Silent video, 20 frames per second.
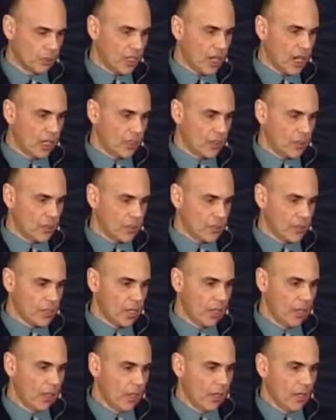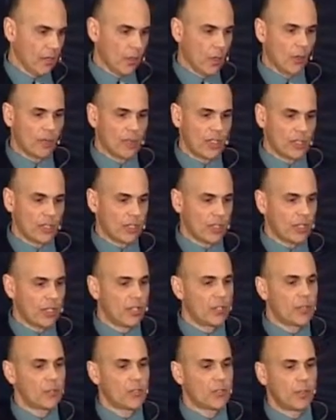challenges. The OFH
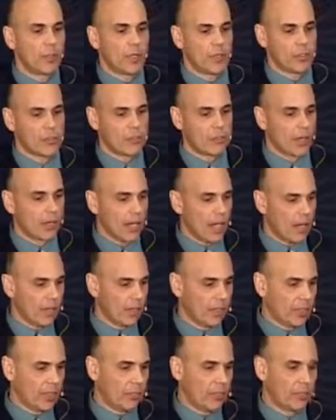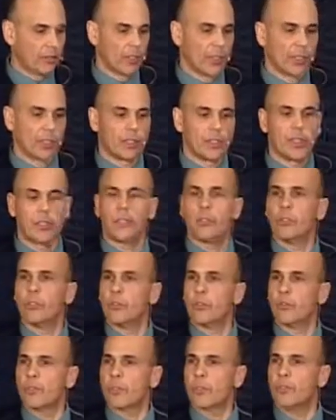continues to be a strong advocate for the continued
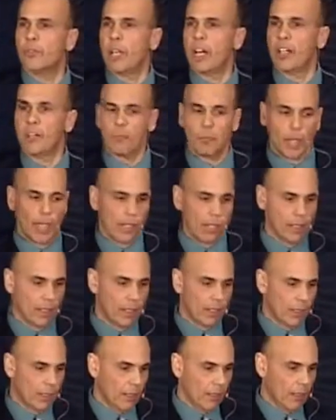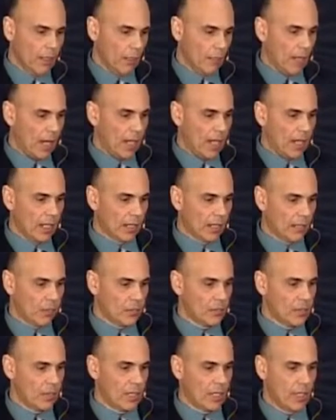use of live bait by
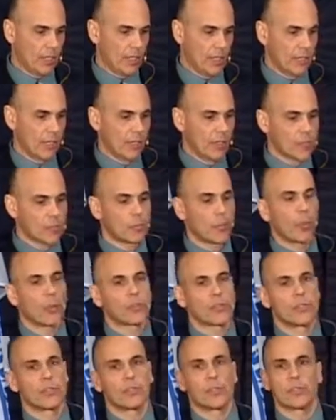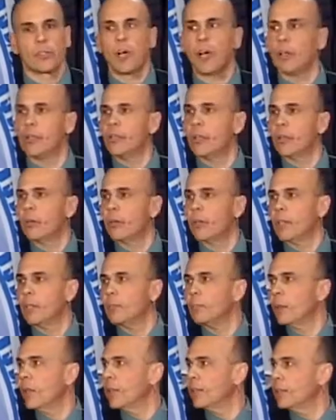anglers, and this process is
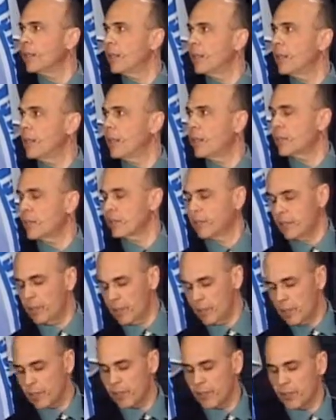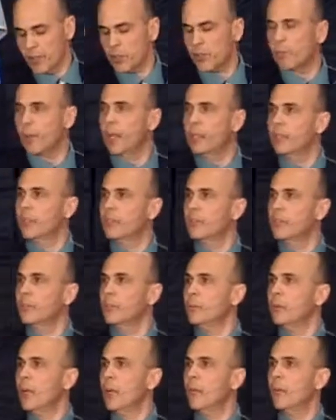ongoing, but it is expected
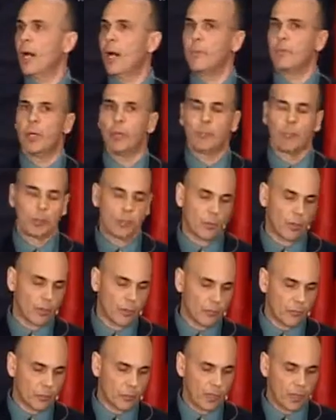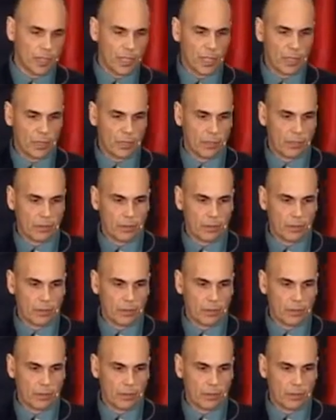to wrap up in 2014.